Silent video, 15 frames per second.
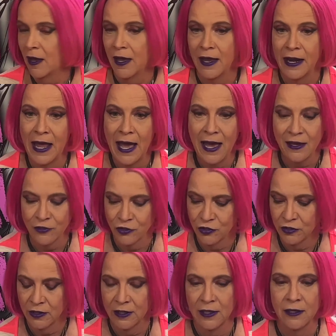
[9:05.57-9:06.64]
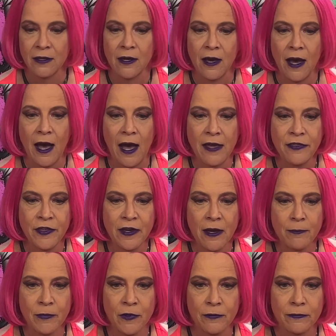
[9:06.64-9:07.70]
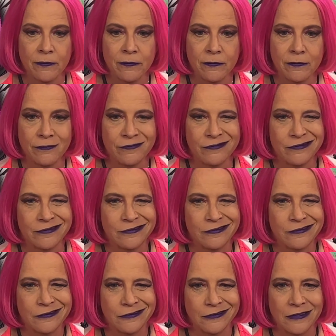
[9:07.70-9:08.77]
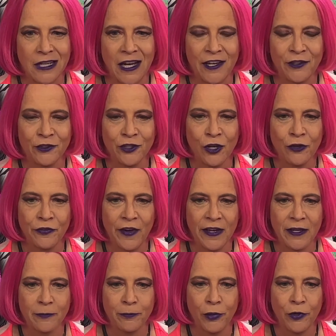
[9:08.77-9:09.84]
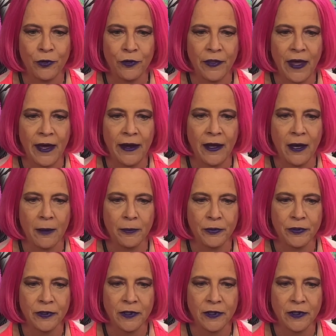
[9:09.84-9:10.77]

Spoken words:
and actually, I think I don't know if I can pull that up.